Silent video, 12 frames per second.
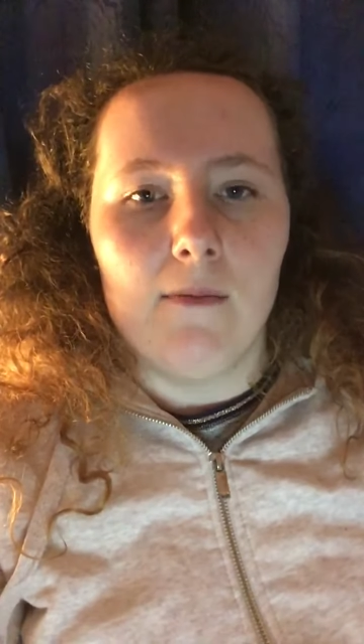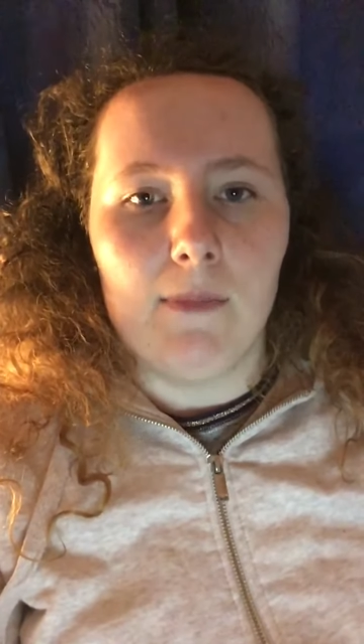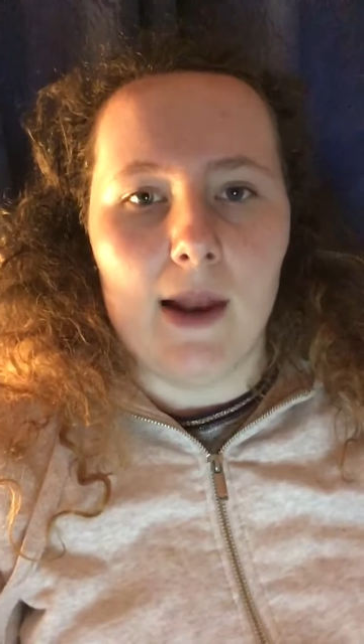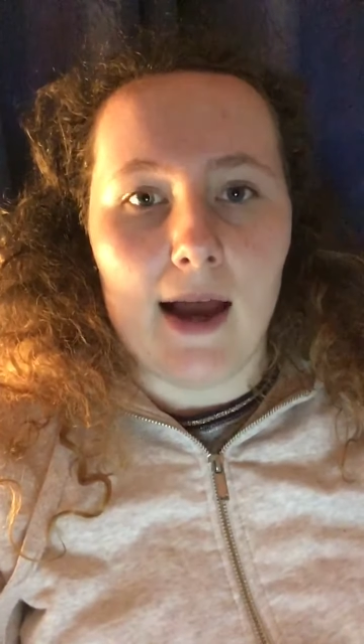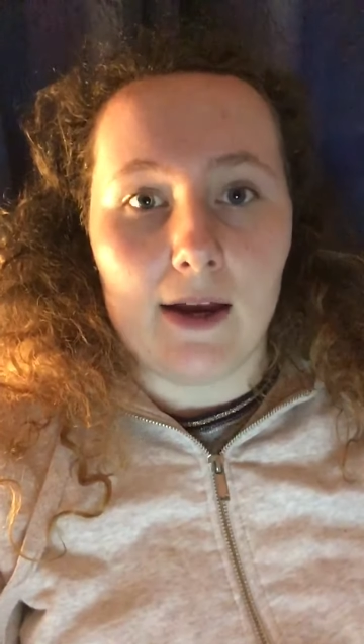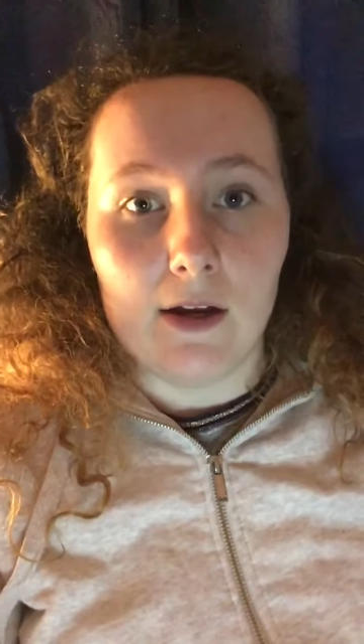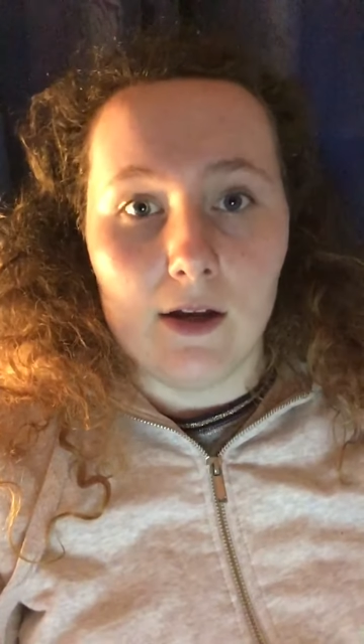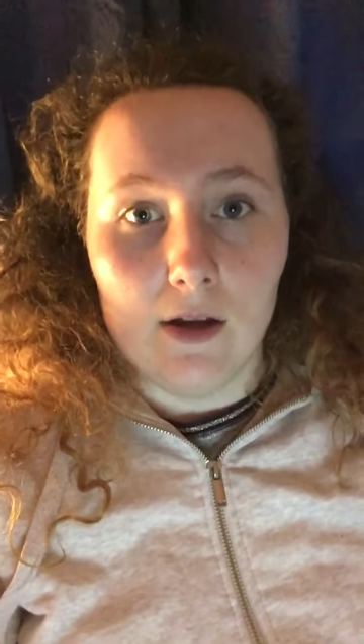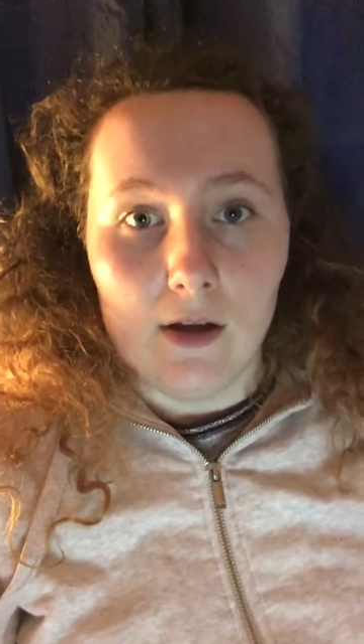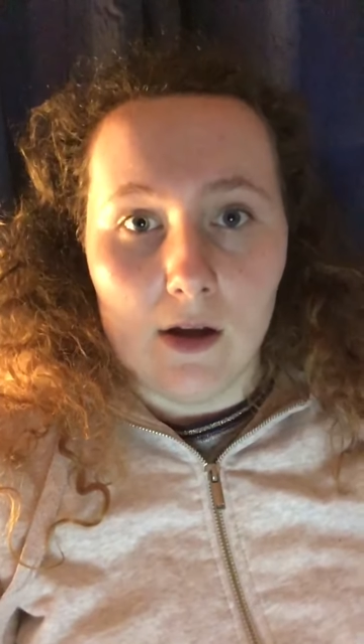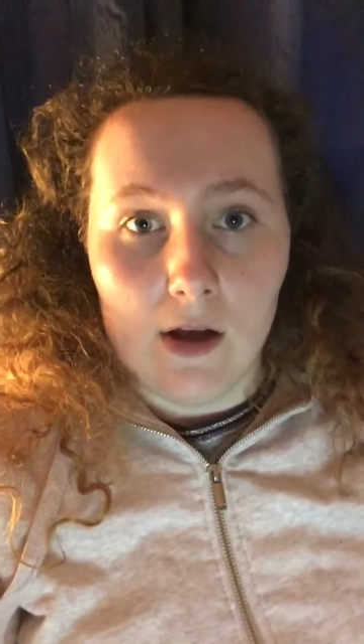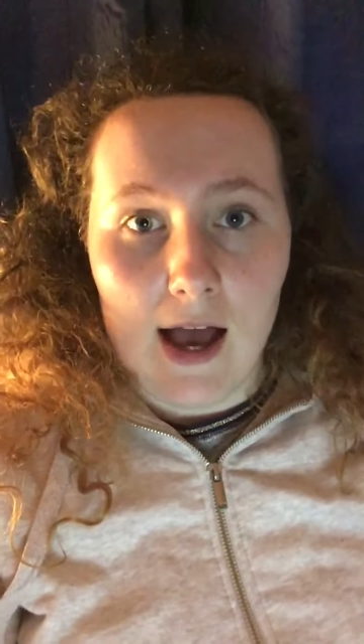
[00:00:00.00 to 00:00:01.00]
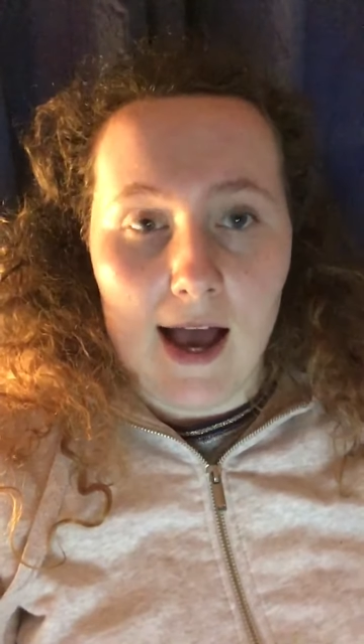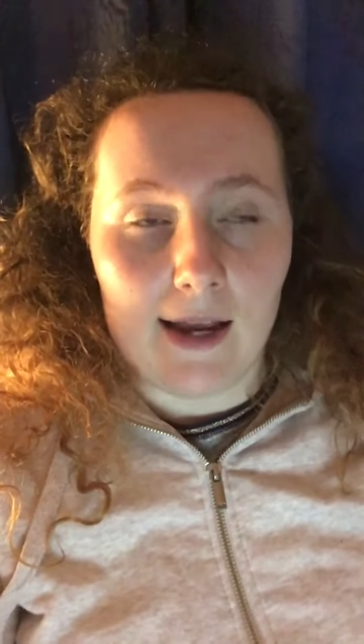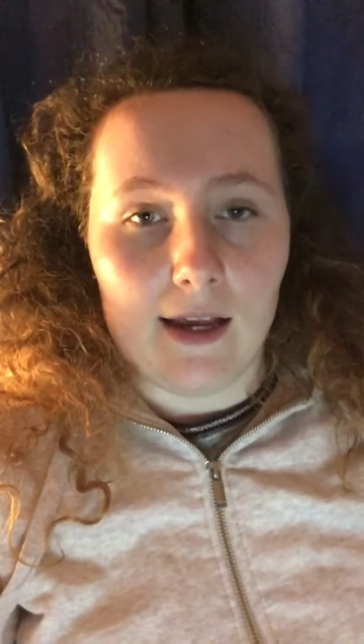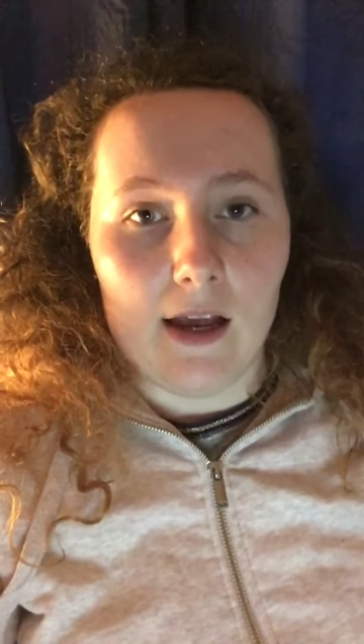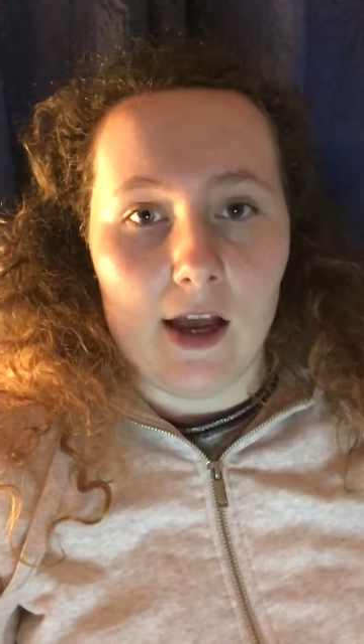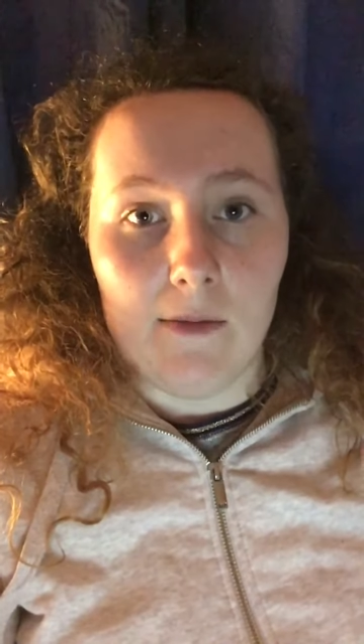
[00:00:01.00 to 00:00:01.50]
black
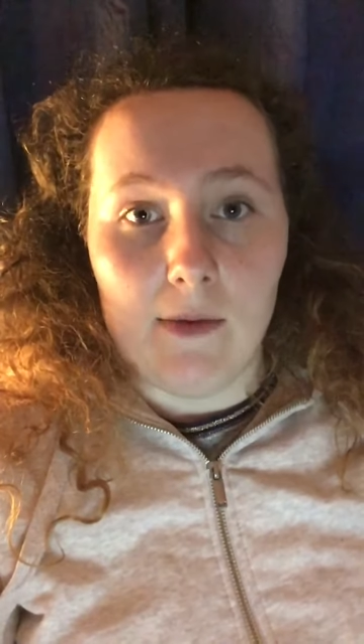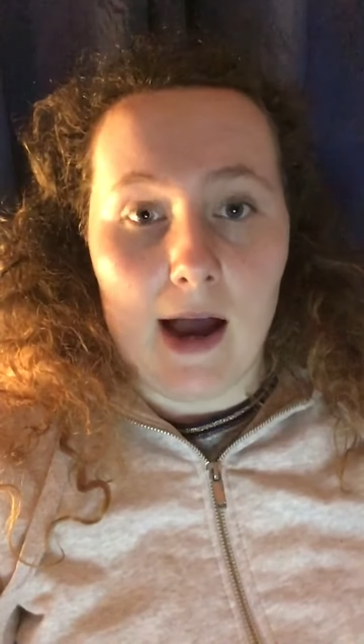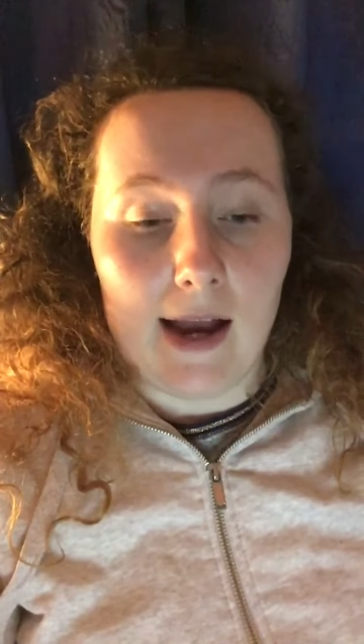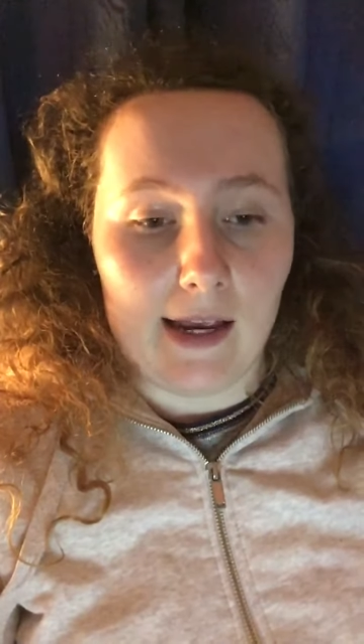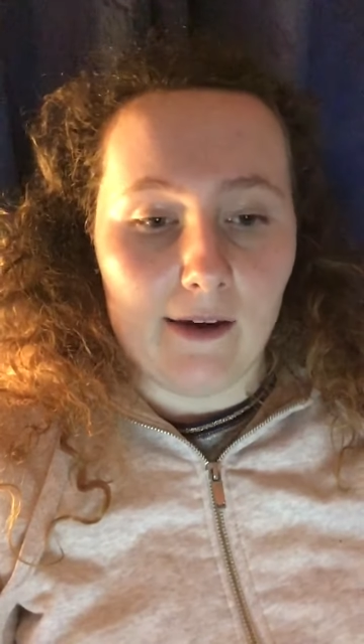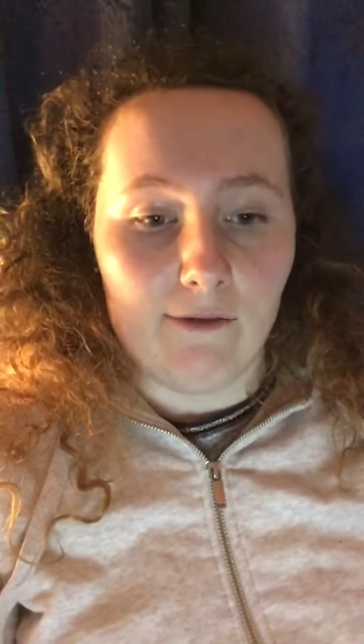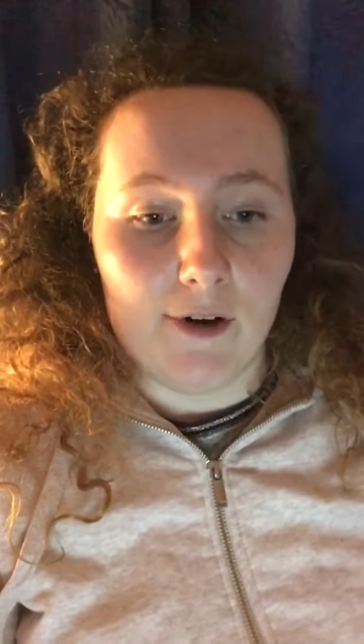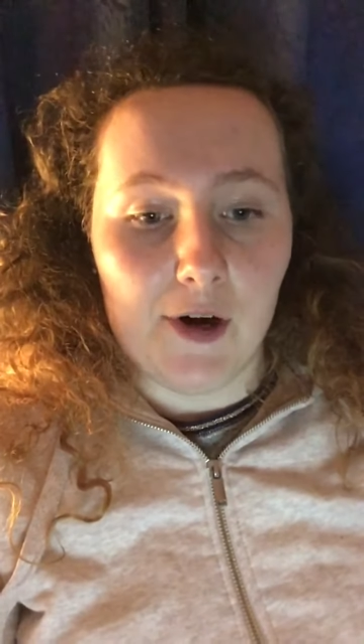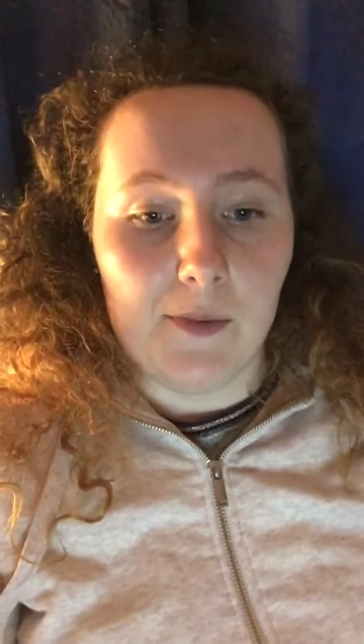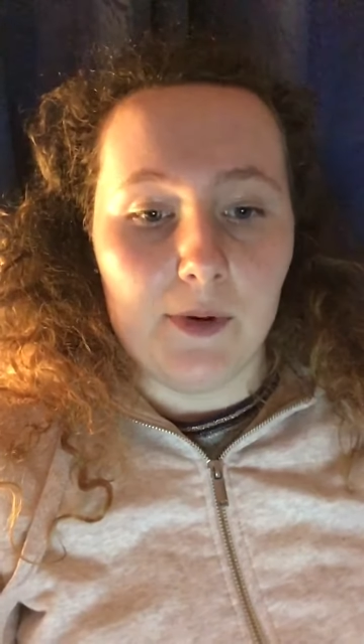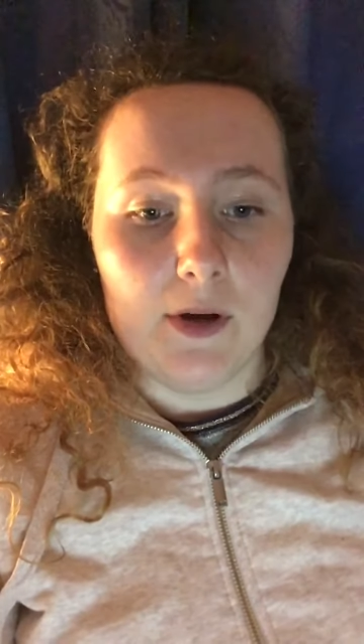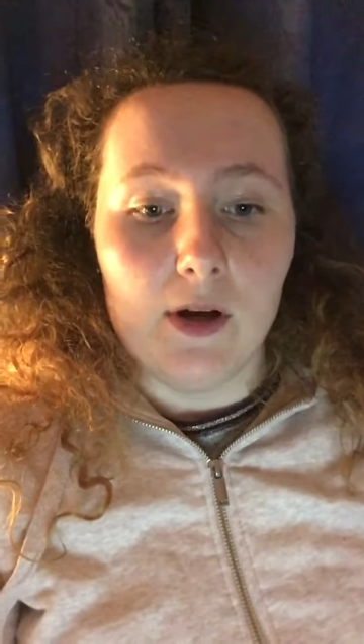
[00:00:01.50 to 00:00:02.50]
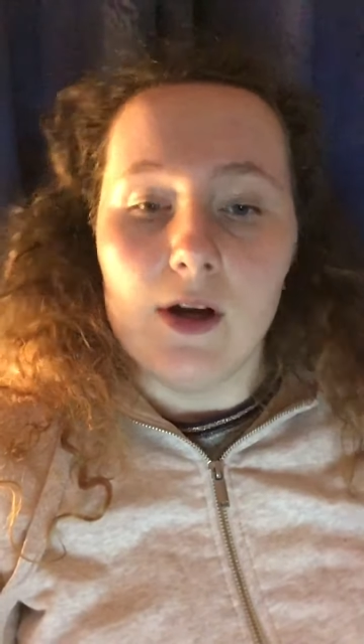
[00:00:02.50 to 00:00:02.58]
hanging rope,